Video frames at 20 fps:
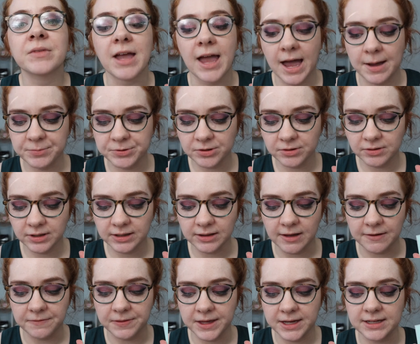Absolutely
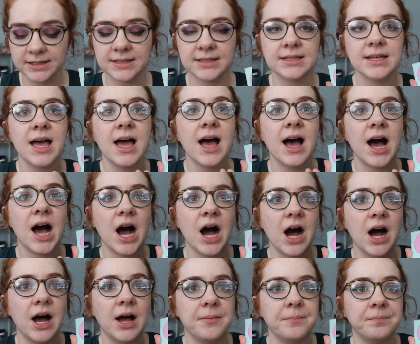love this.
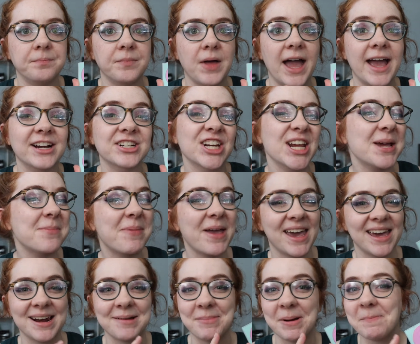I actually hit
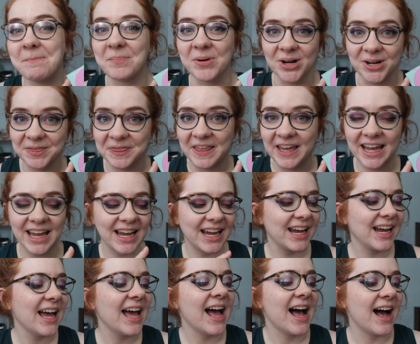pan on my birthday,